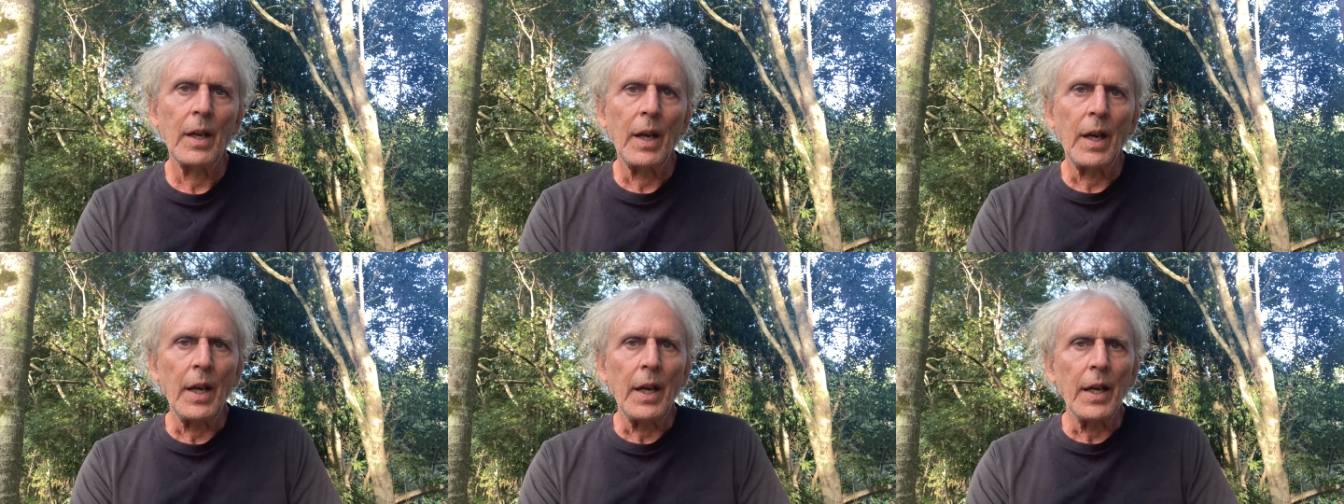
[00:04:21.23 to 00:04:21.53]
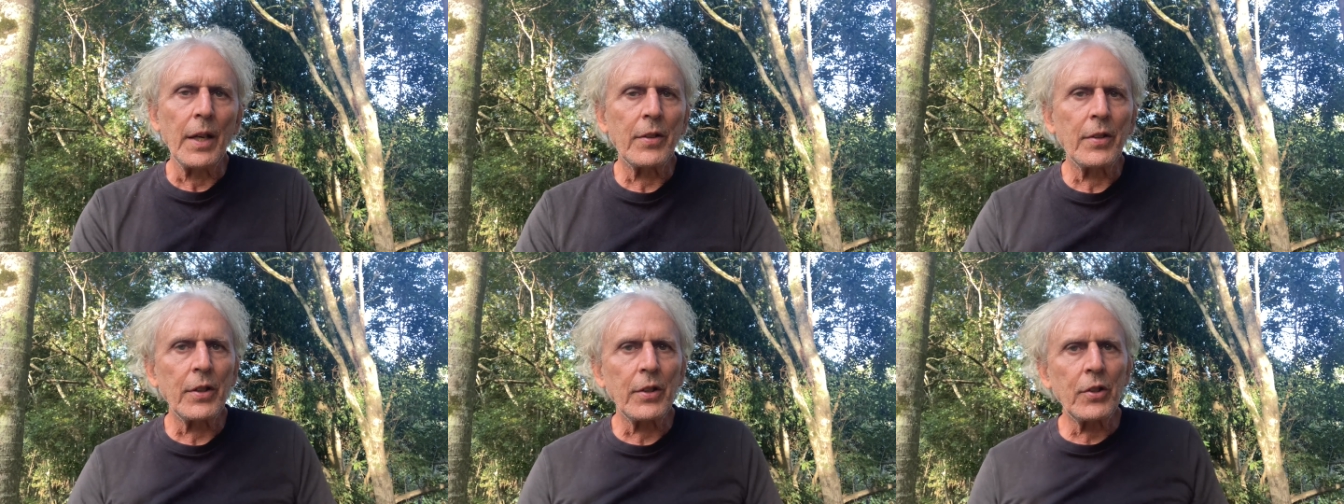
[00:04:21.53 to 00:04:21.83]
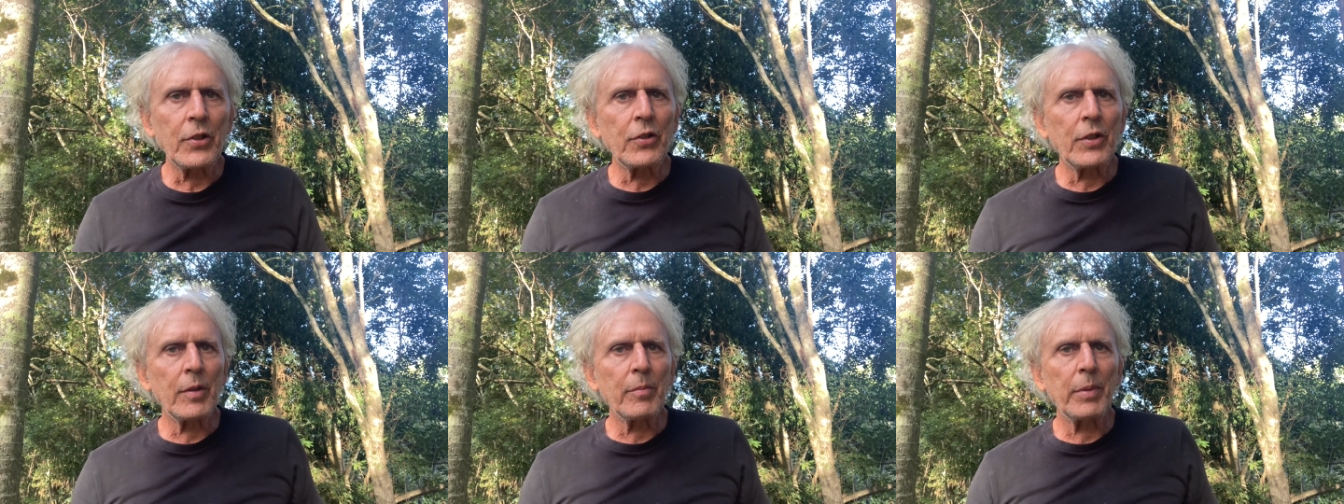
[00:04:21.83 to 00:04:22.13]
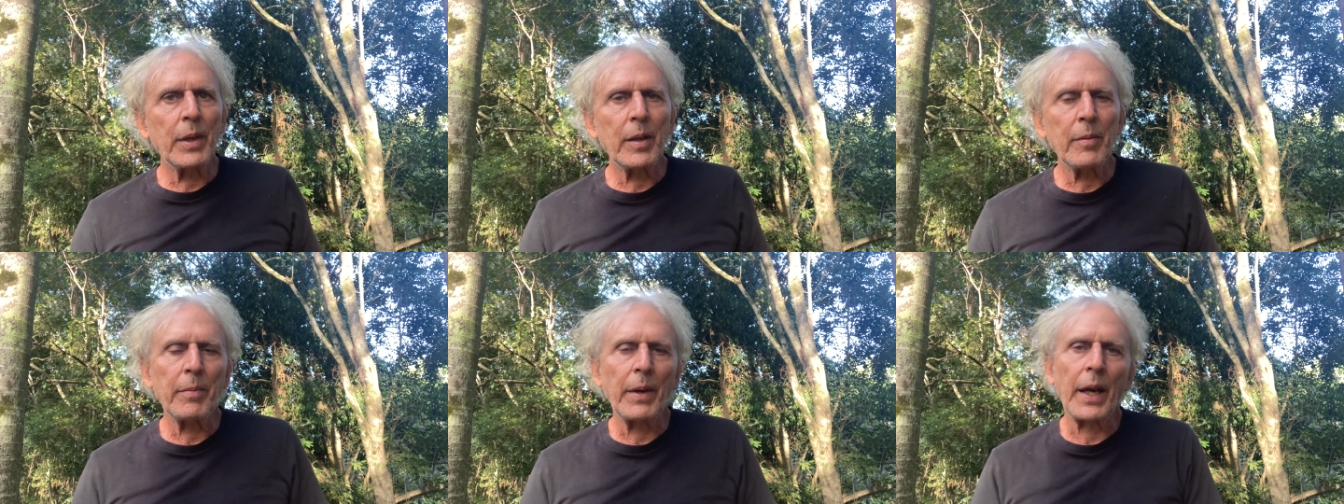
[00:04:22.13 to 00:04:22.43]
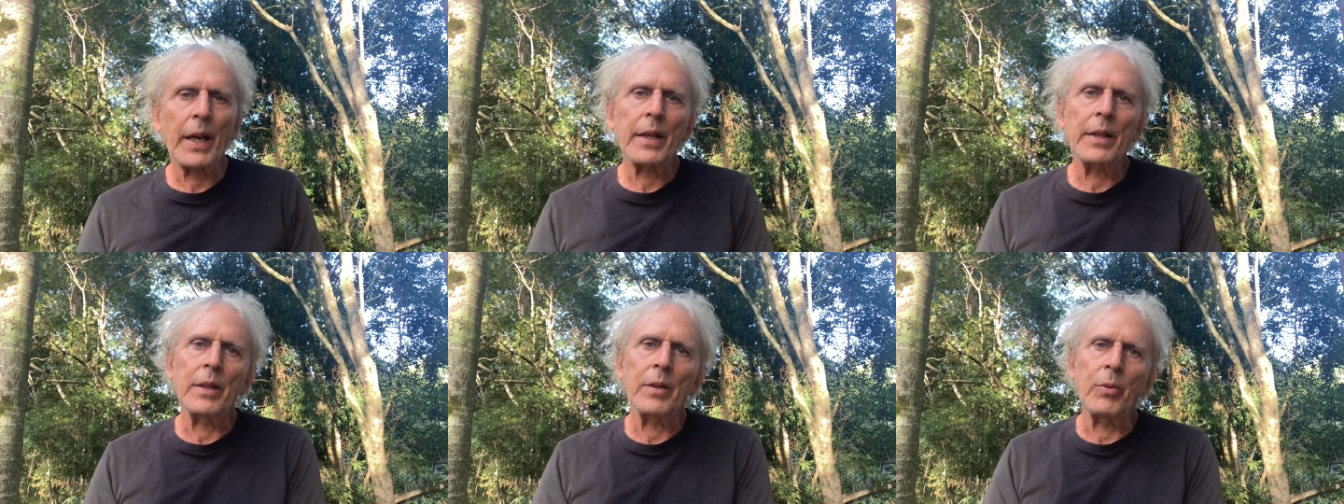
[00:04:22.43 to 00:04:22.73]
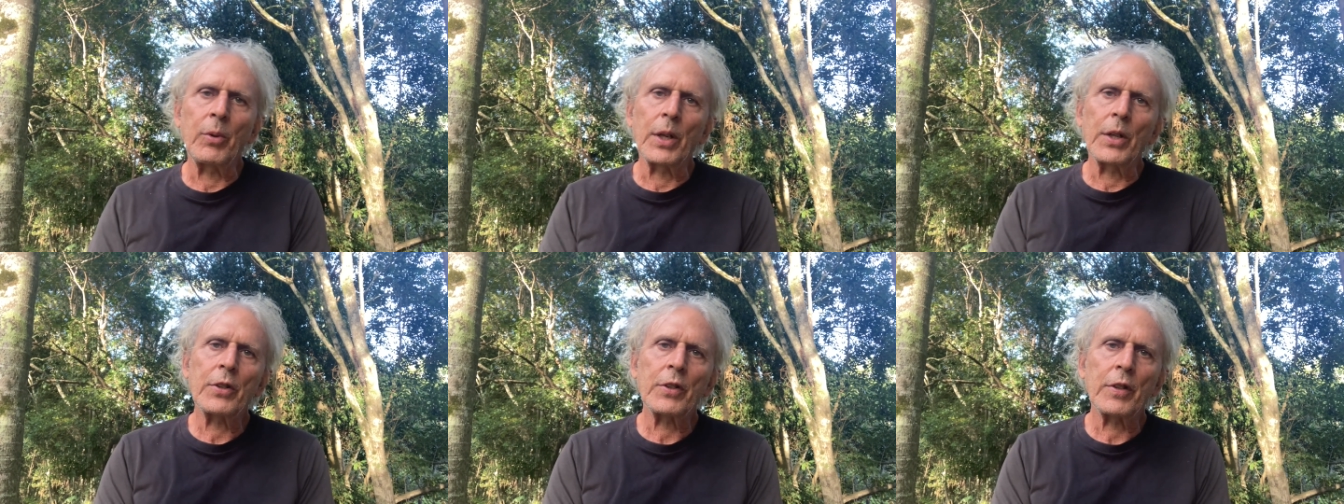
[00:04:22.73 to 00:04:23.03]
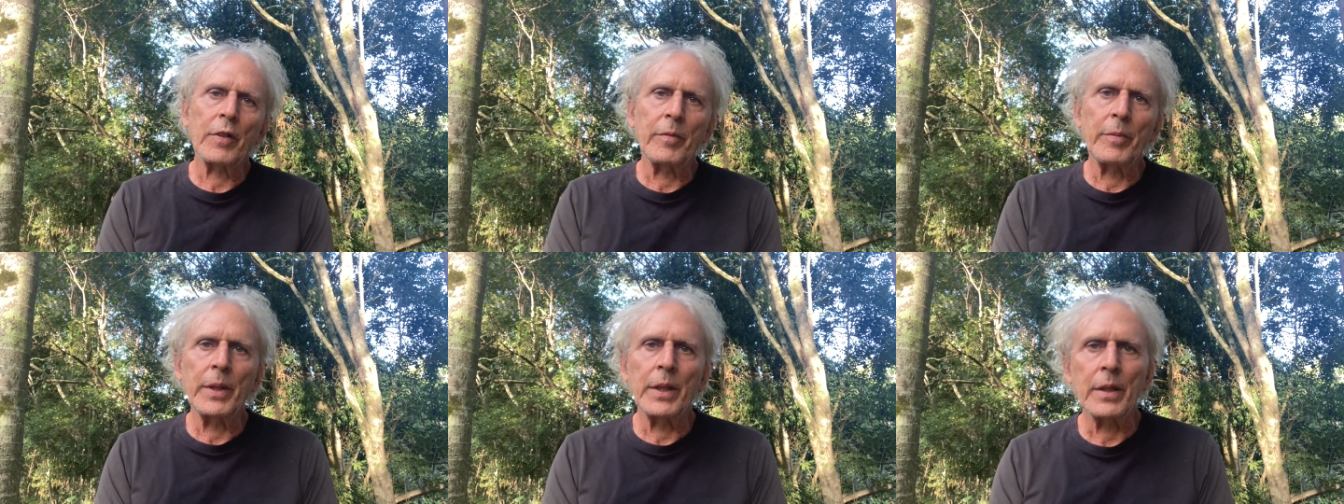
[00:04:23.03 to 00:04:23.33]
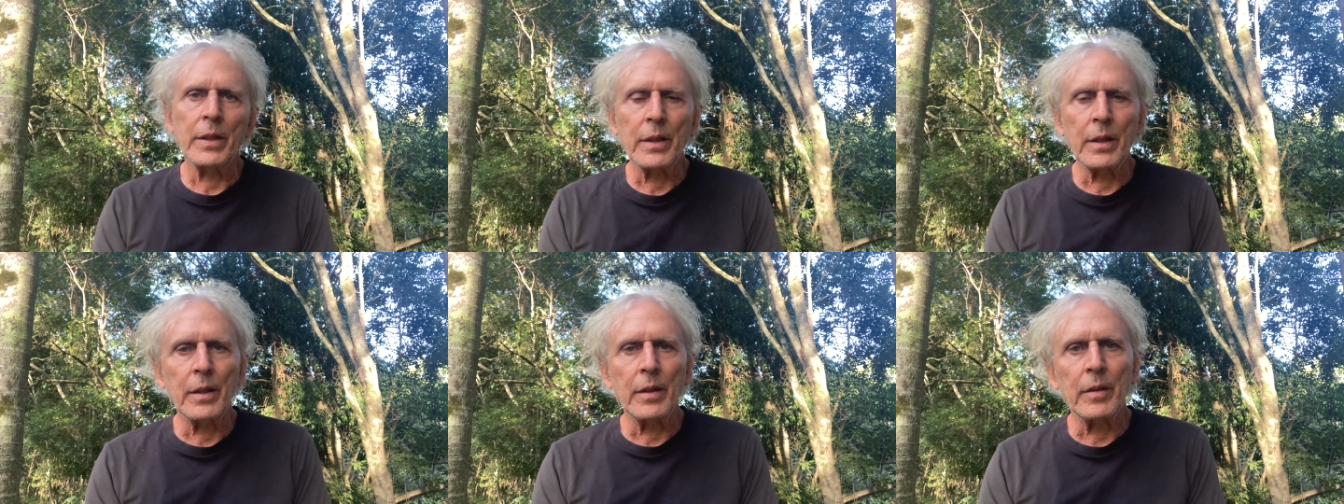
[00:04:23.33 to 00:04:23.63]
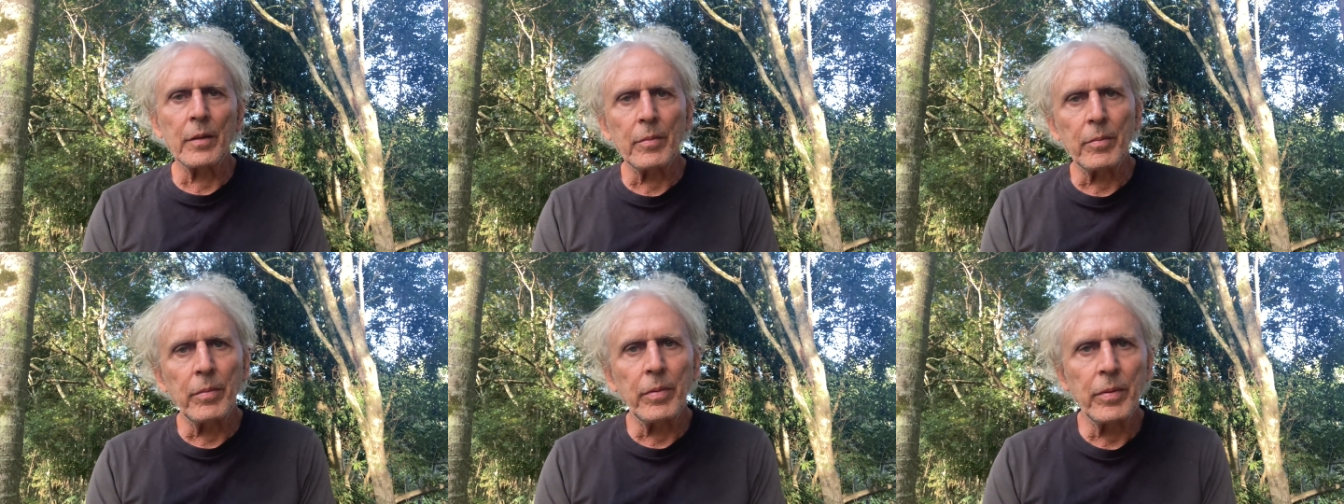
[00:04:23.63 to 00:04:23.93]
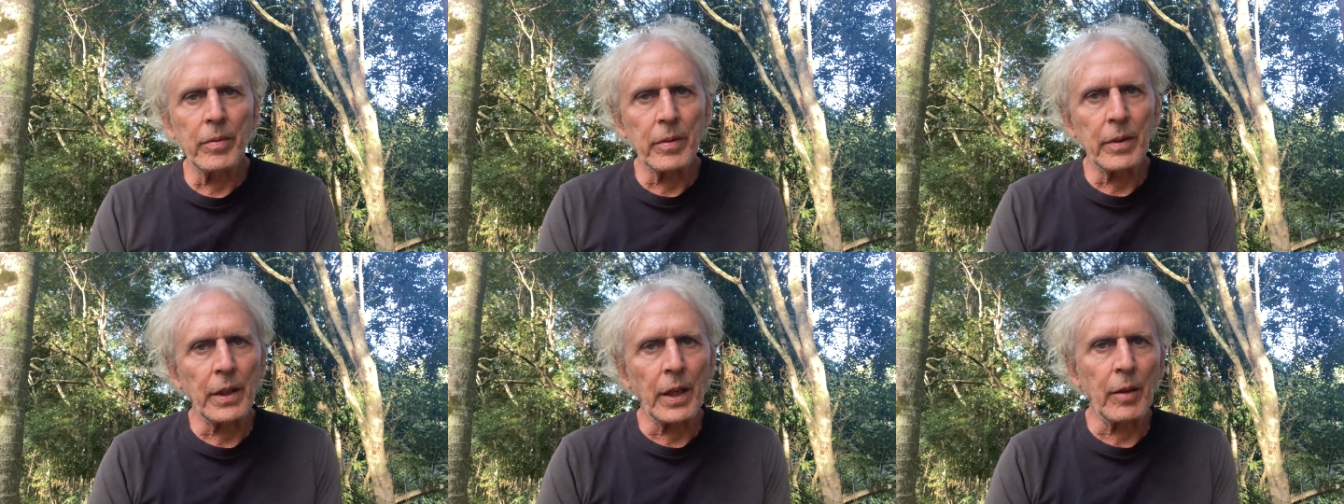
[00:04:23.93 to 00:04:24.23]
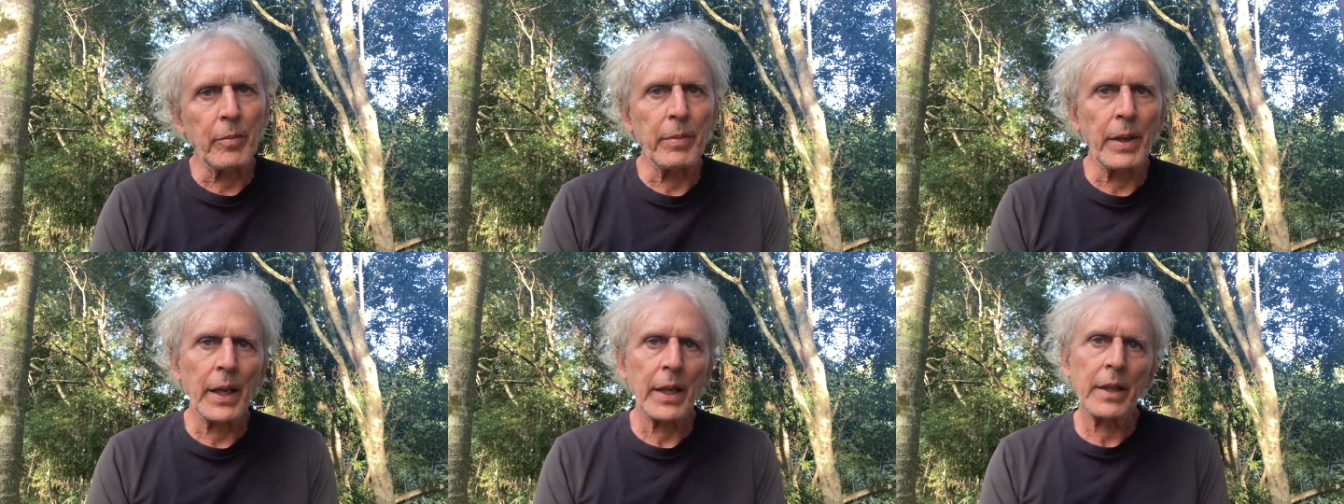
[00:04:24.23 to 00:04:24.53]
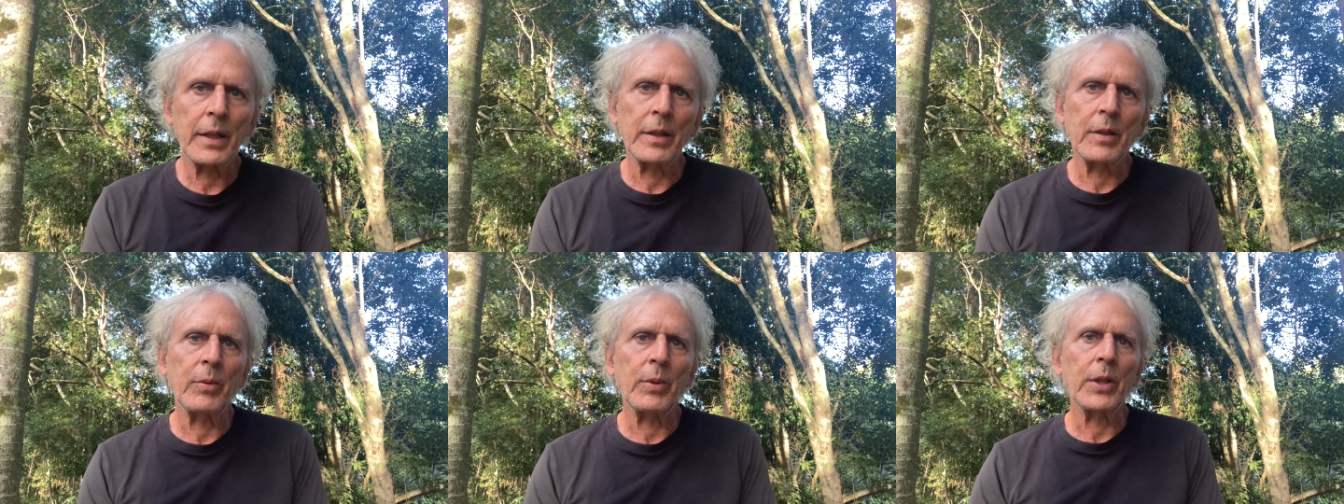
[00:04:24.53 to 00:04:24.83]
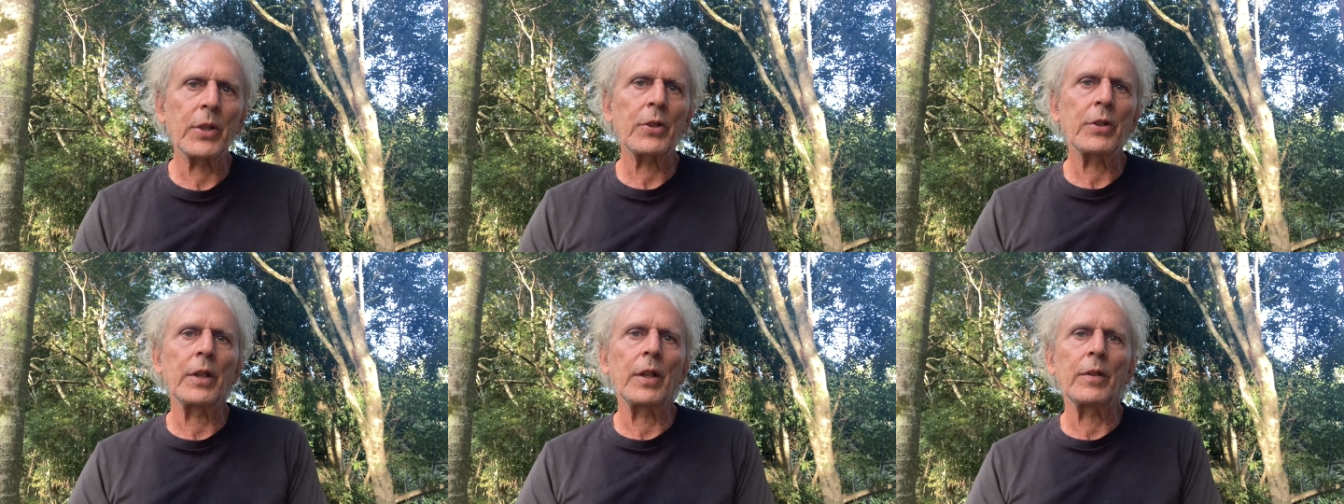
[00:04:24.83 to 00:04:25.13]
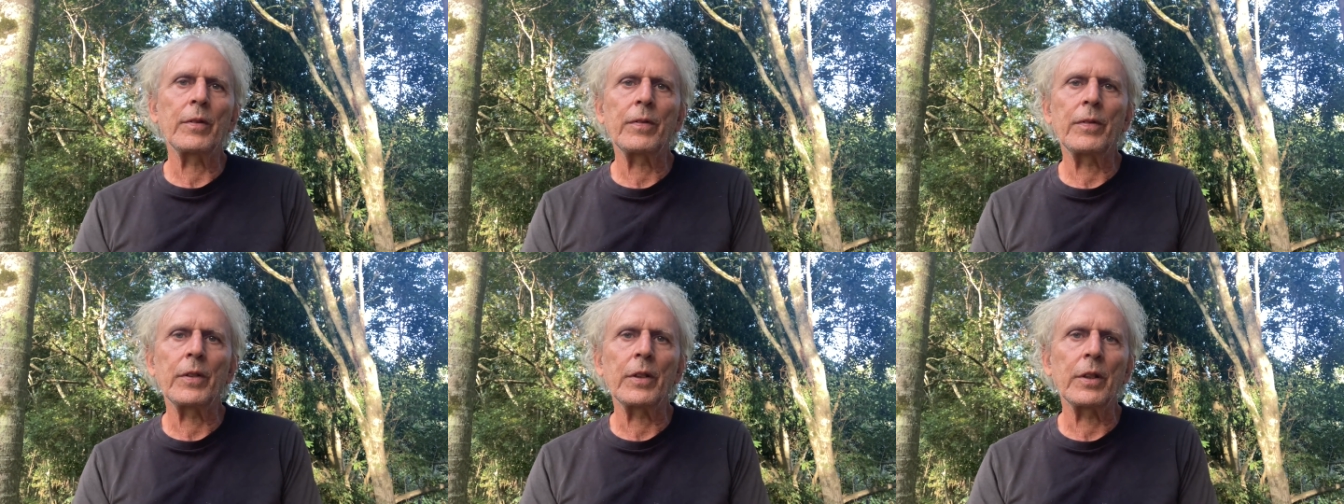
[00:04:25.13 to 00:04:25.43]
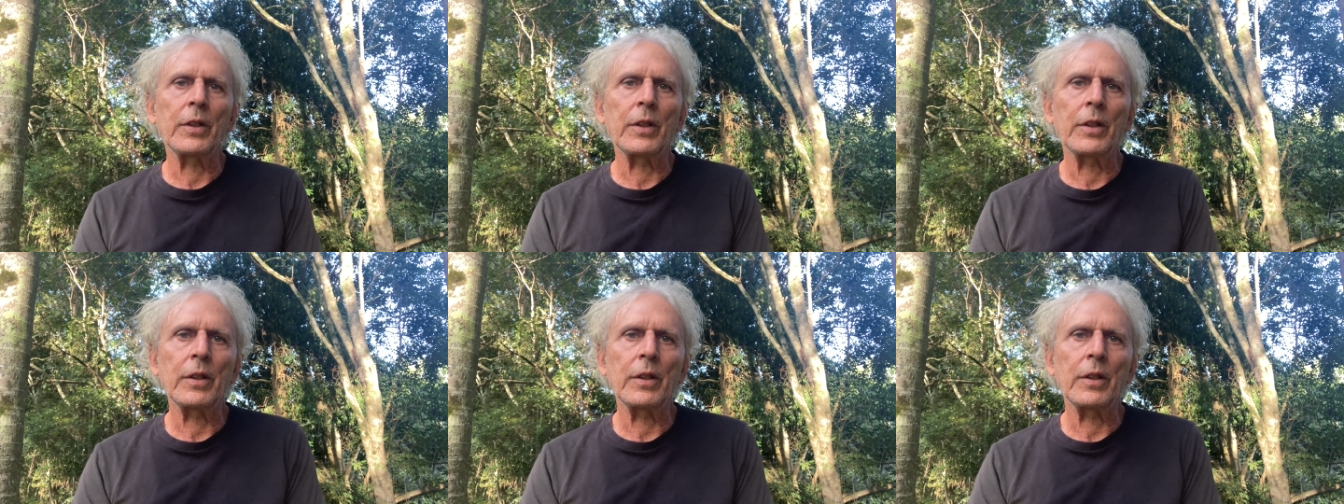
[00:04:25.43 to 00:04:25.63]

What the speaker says: It's interesting being back in the West. I've been now back in the West now for